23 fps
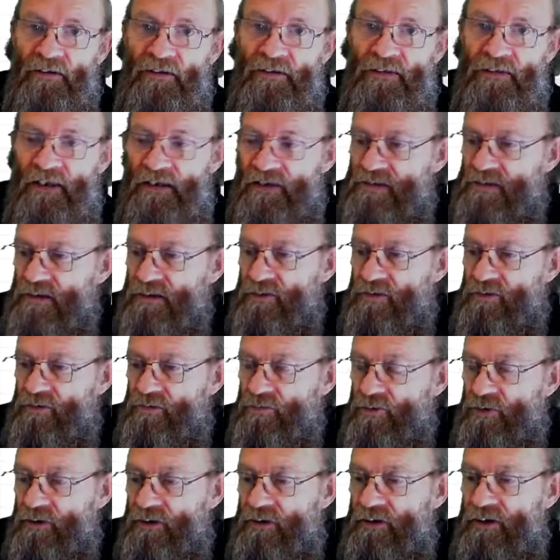text that you
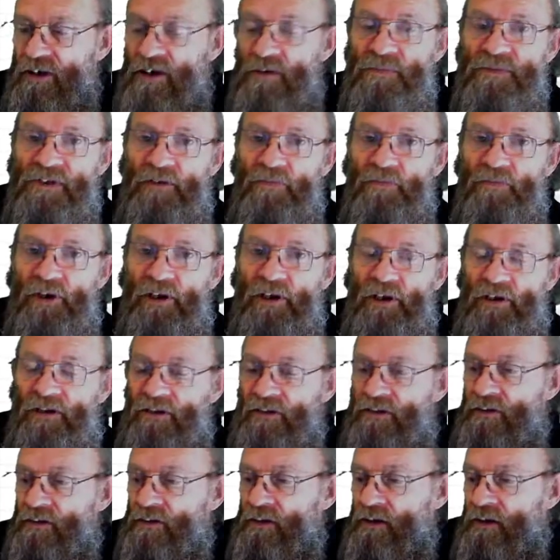want to keep somewhere
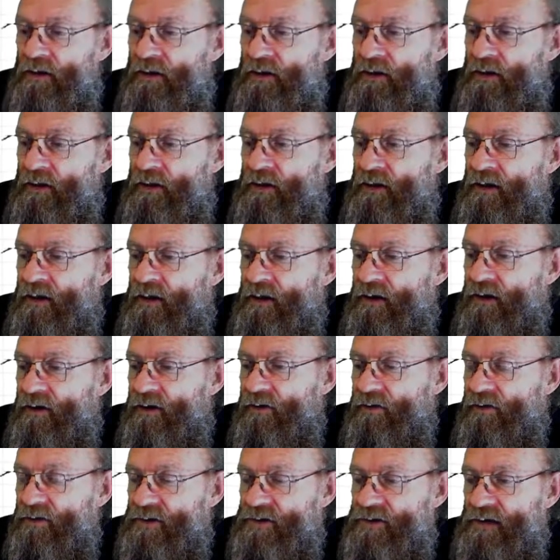in
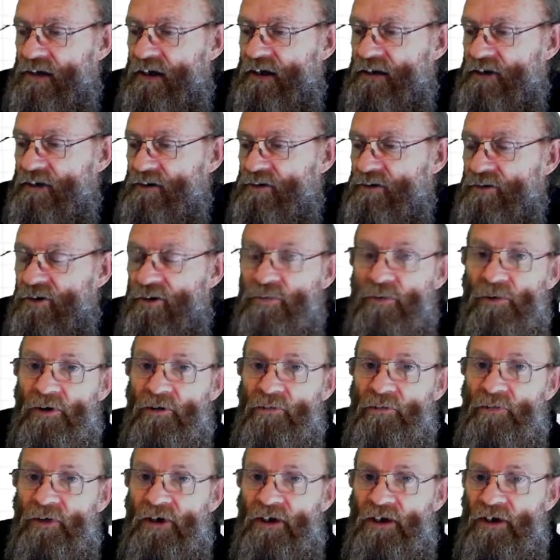on the side, and you don't want to
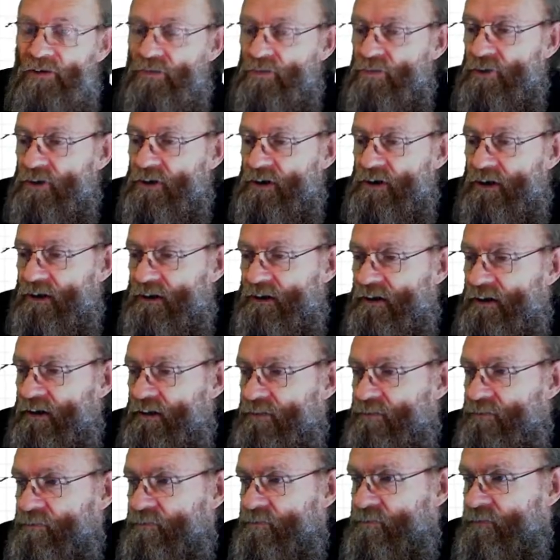make it work right
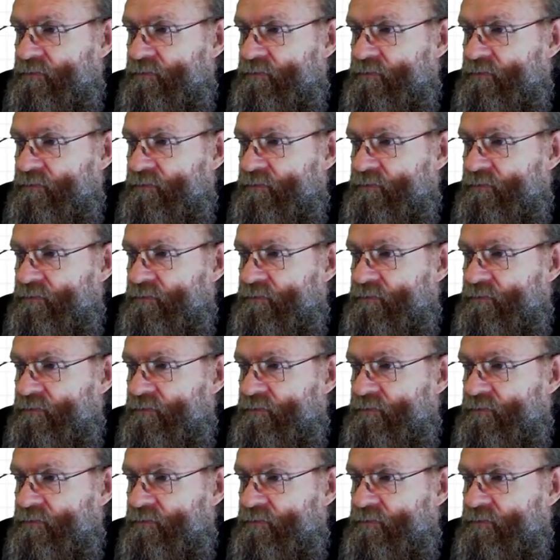now.